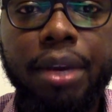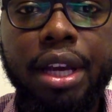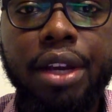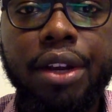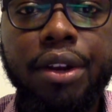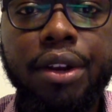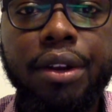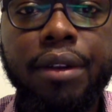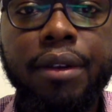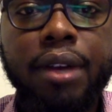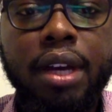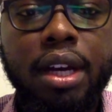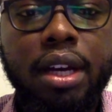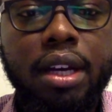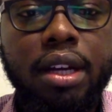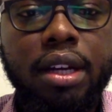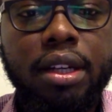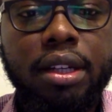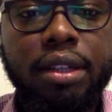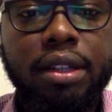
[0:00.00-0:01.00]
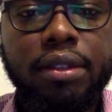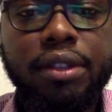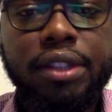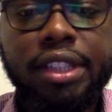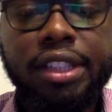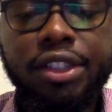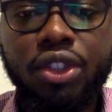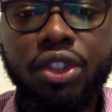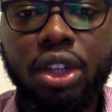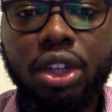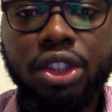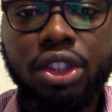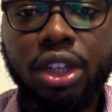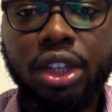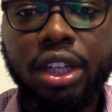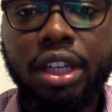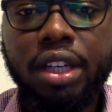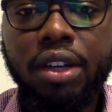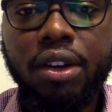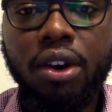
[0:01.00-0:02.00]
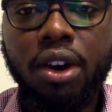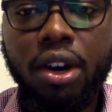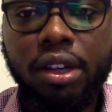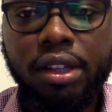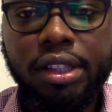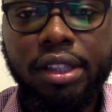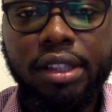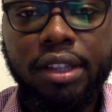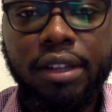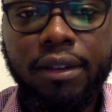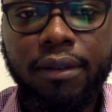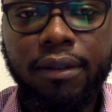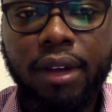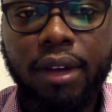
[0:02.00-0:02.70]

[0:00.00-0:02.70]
in the restructuring cost